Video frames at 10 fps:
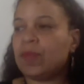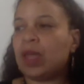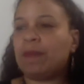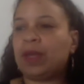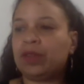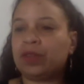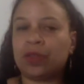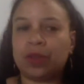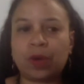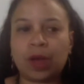because
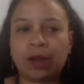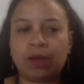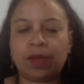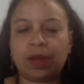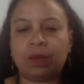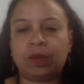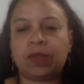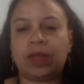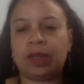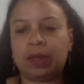although Ayurveda would
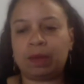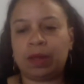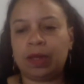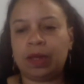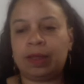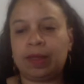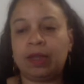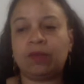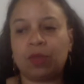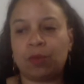say typically
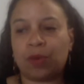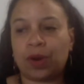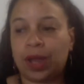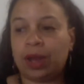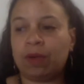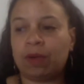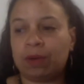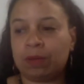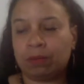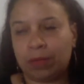things for the brain
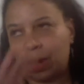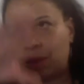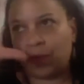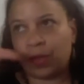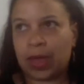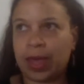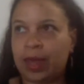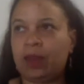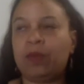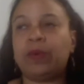or, for the
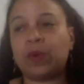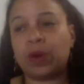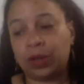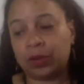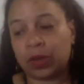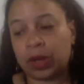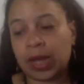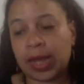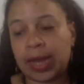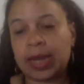head you would want to use at
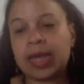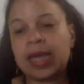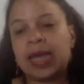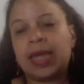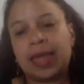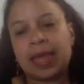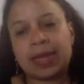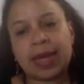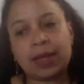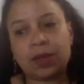night, they
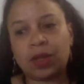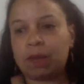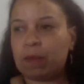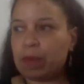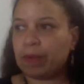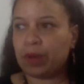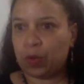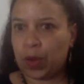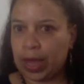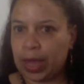tend to keep people
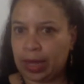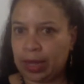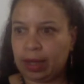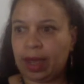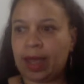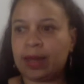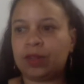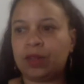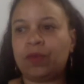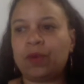awake. And
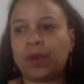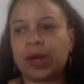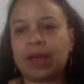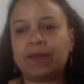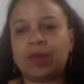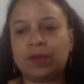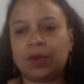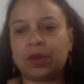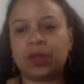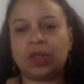so if you're already having
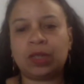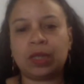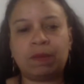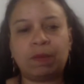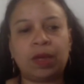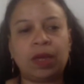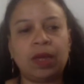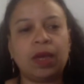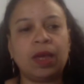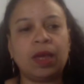difficulty
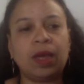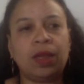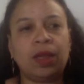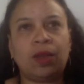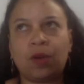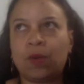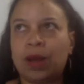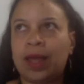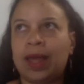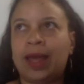sleeping, you don't want to
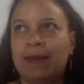have